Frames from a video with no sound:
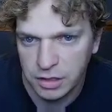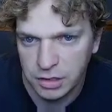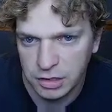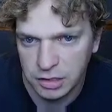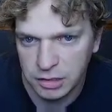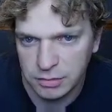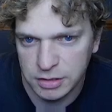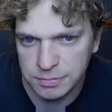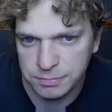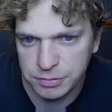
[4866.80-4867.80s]
Yeah,
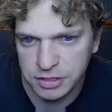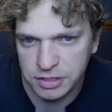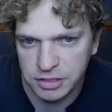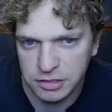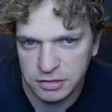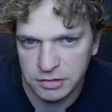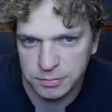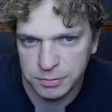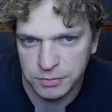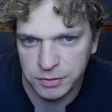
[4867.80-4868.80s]
that's it's pretty
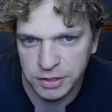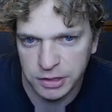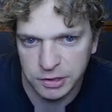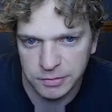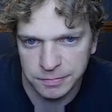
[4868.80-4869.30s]
freaking good.